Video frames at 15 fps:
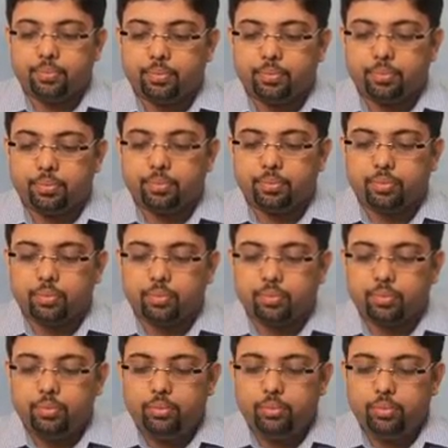
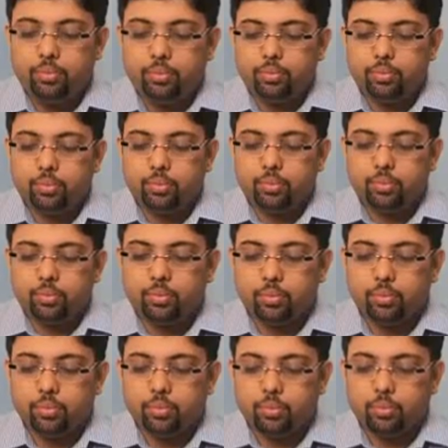
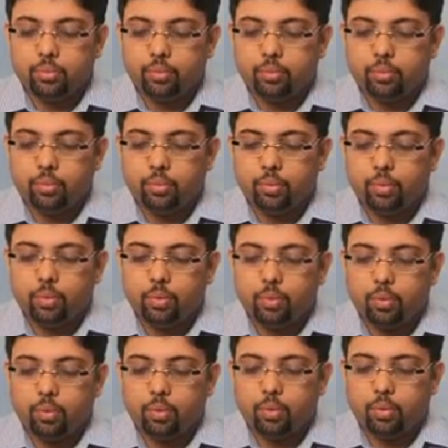
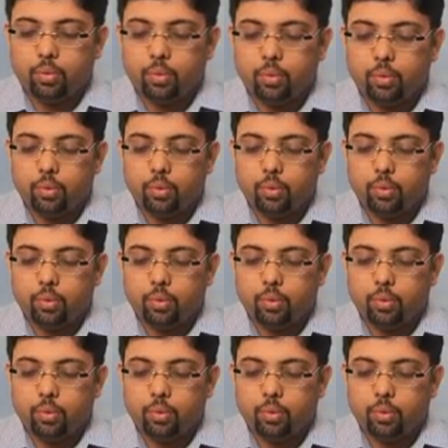(no one is talking)